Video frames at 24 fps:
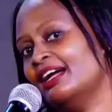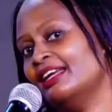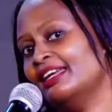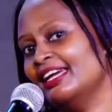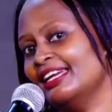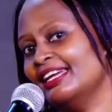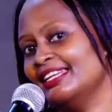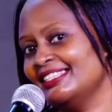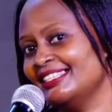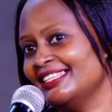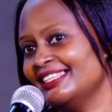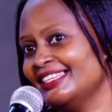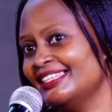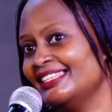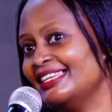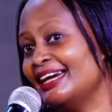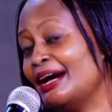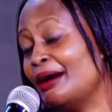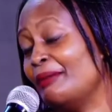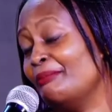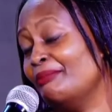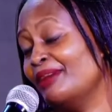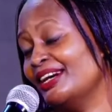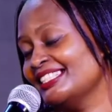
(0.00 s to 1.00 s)
and I did
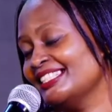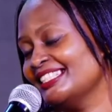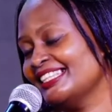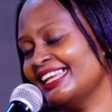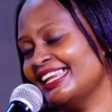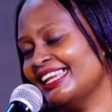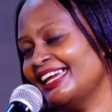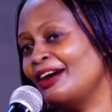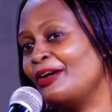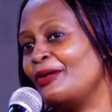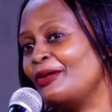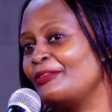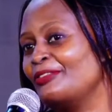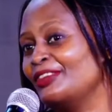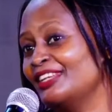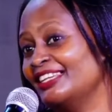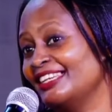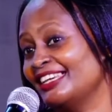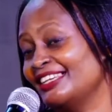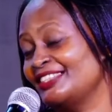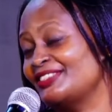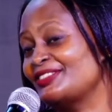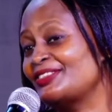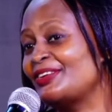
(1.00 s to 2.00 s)
a Bachelor of
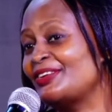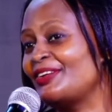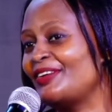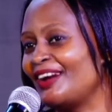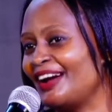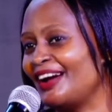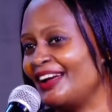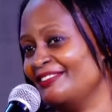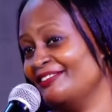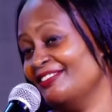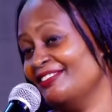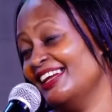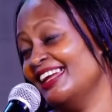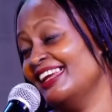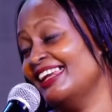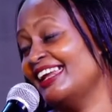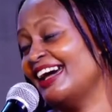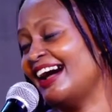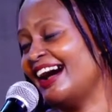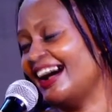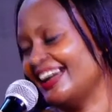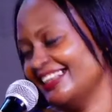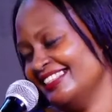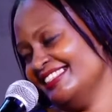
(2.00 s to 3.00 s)
Industrial and Fine
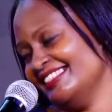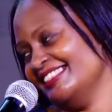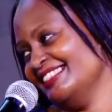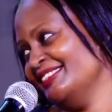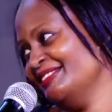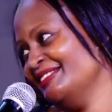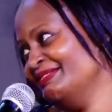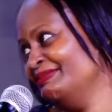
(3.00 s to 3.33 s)
Arts.